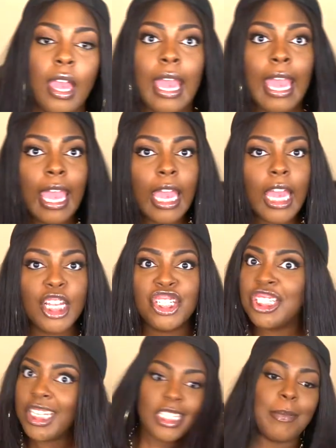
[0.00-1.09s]
And
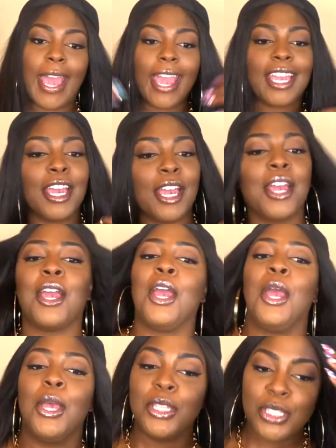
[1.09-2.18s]
she's back.
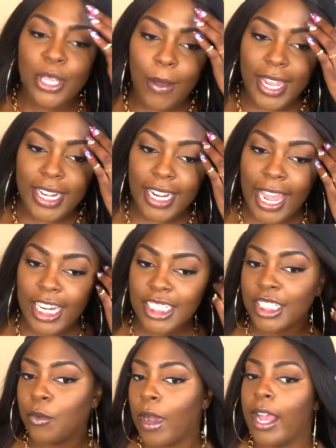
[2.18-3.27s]
So I did actually
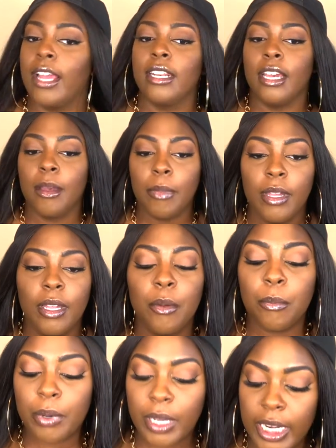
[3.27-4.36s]
wind up
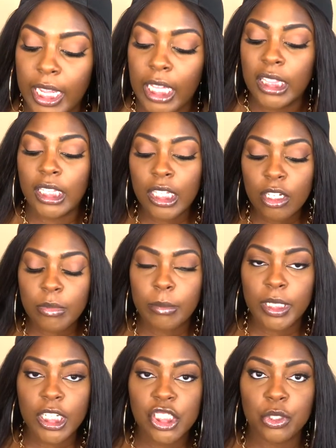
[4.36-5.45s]
putting a little bit of
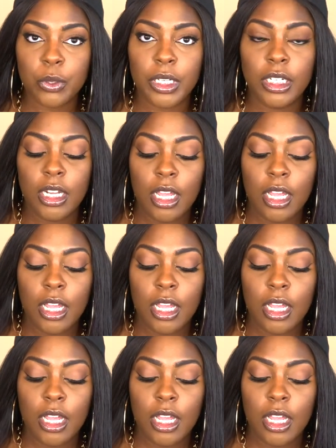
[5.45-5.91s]
blush on,